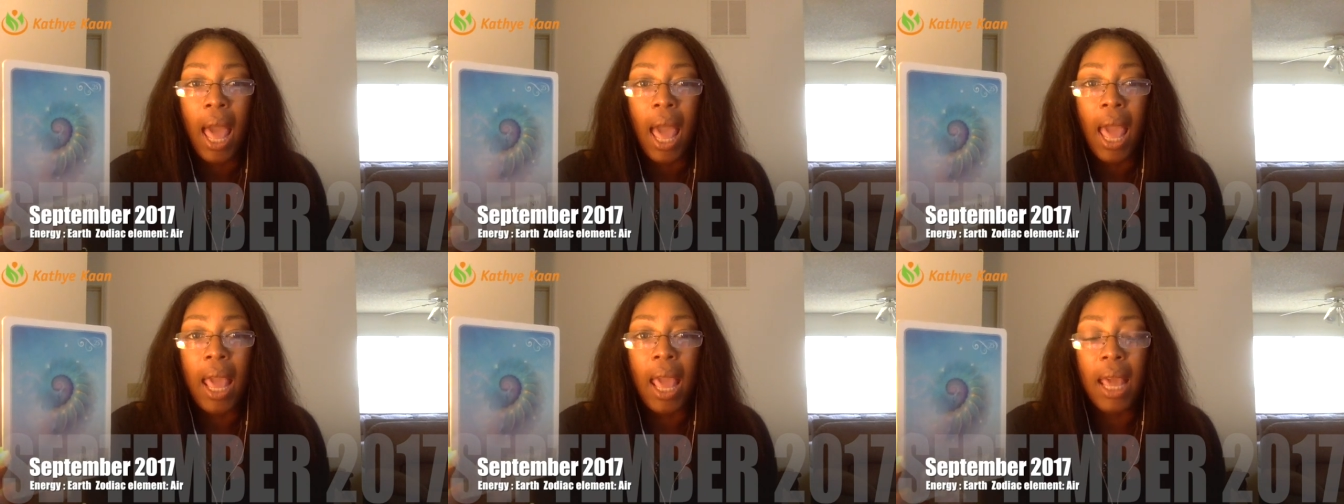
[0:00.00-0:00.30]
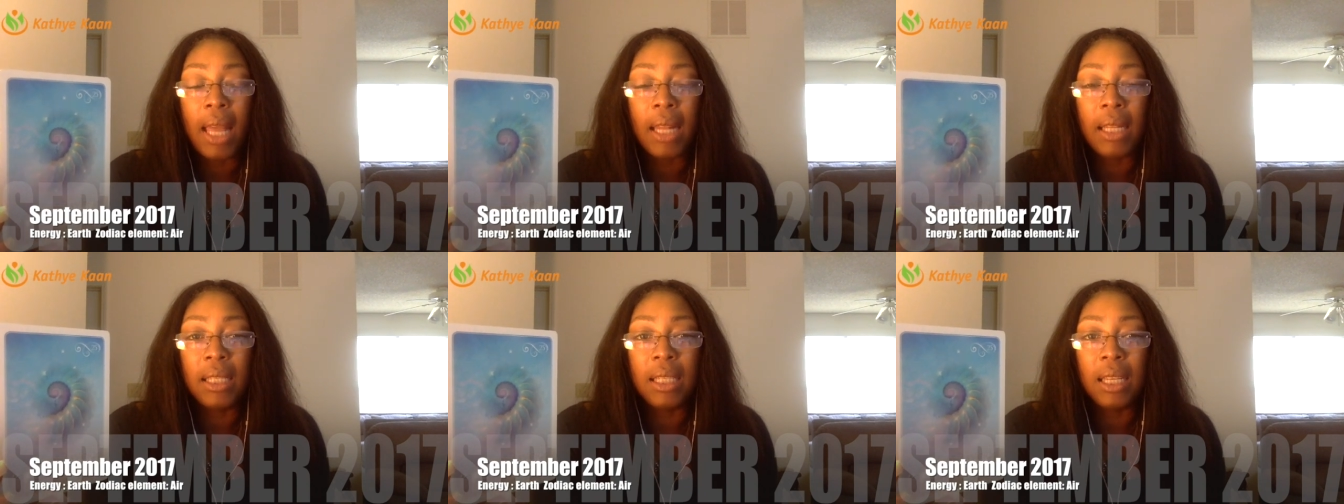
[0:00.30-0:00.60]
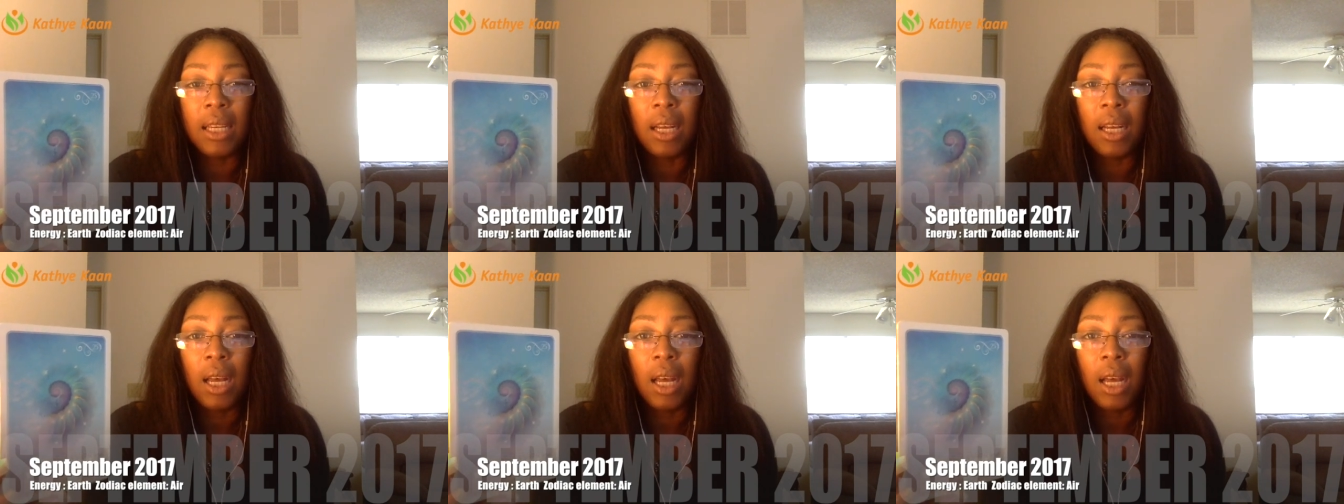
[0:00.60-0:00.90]
and
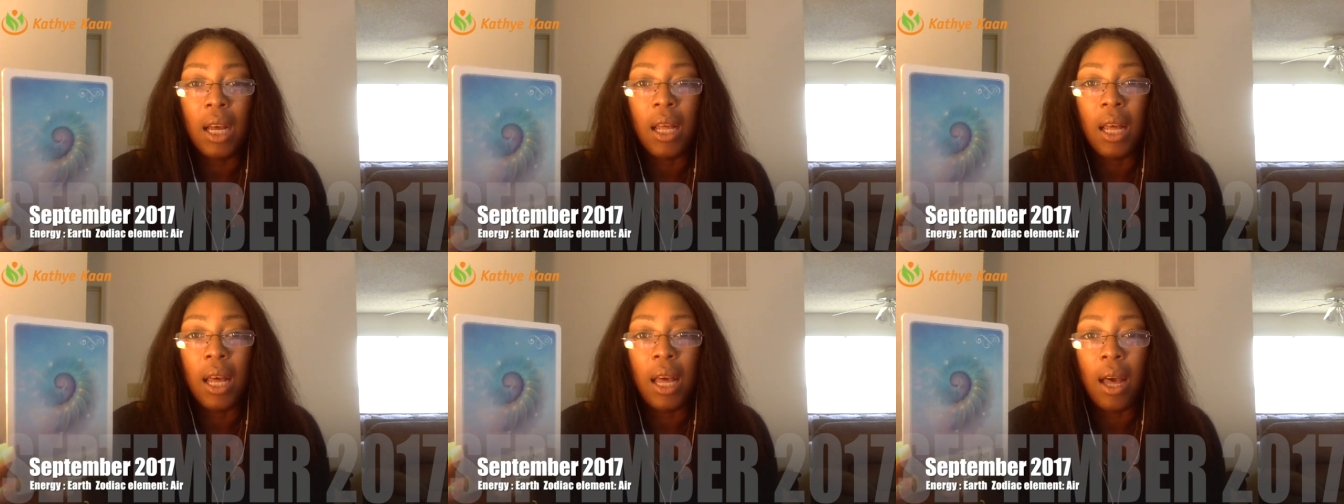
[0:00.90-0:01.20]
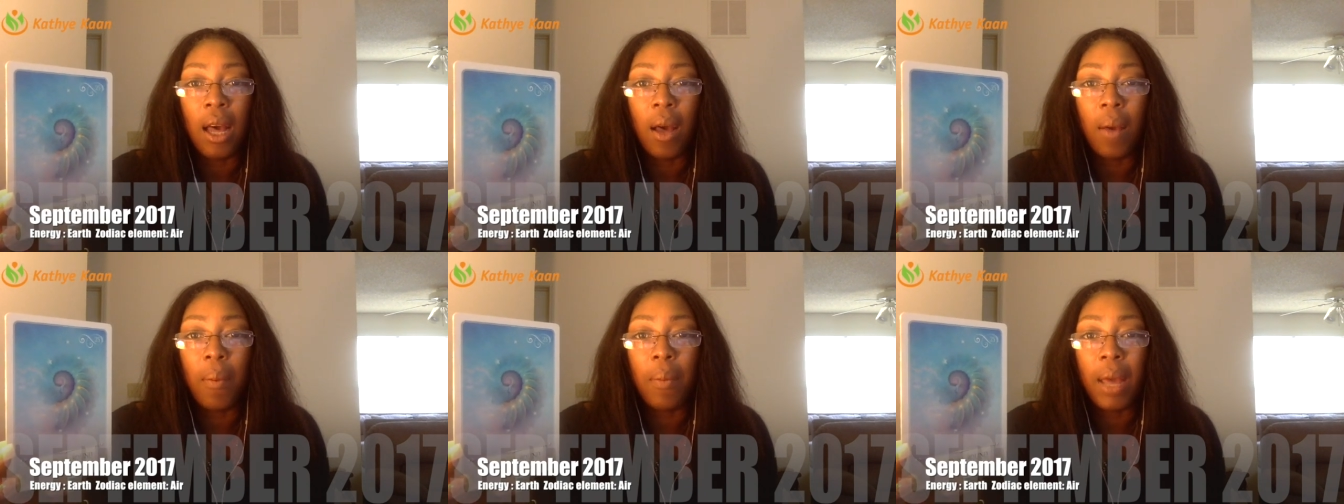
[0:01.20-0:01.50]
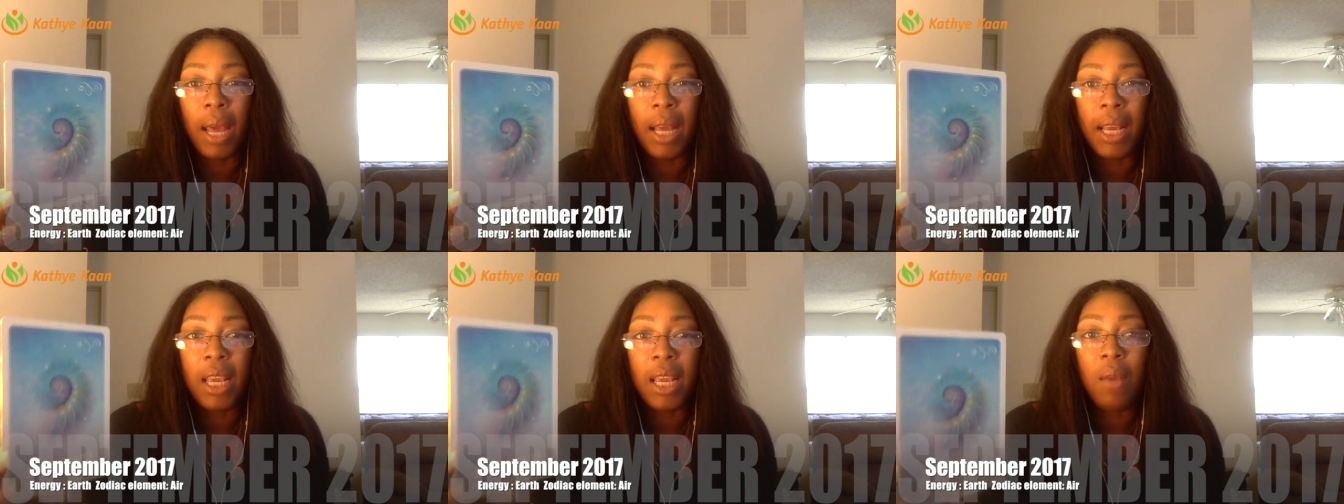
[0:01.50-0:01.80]

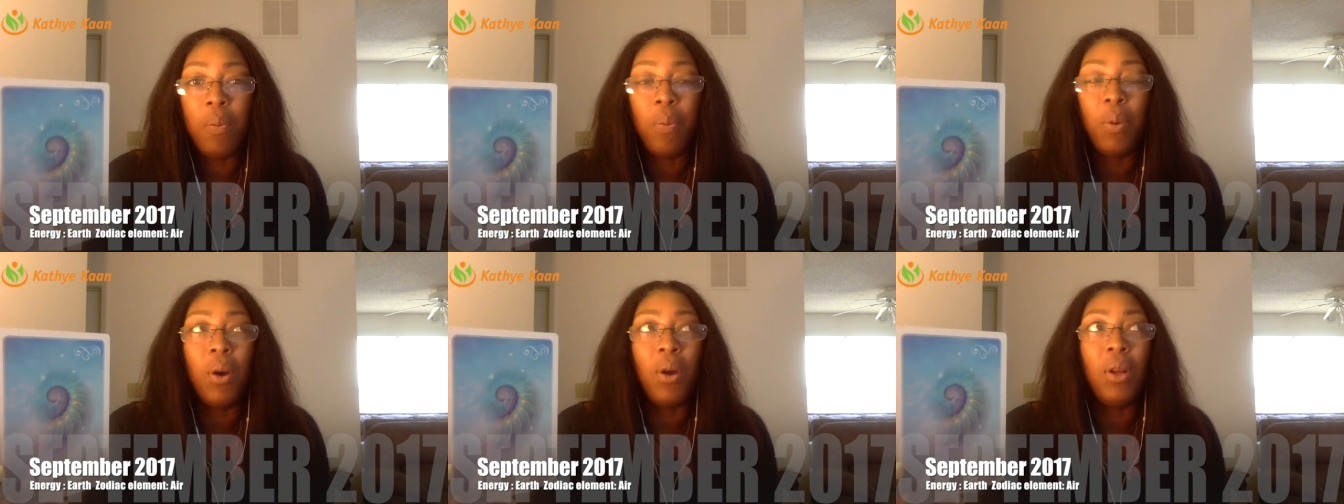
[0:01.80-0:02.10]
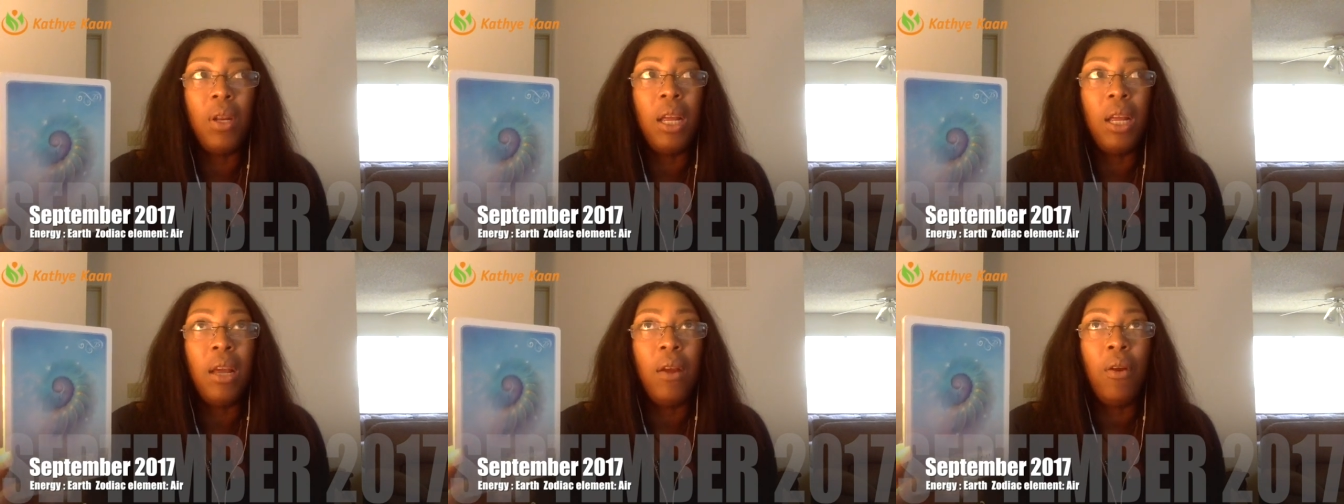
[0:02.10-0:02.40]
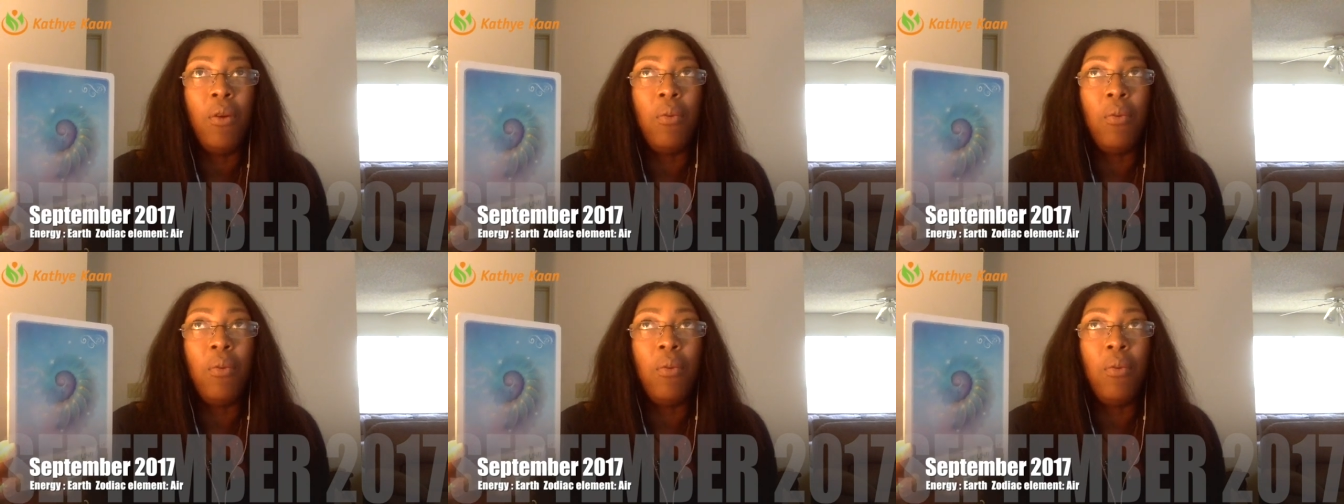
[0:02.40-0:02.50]
I keep on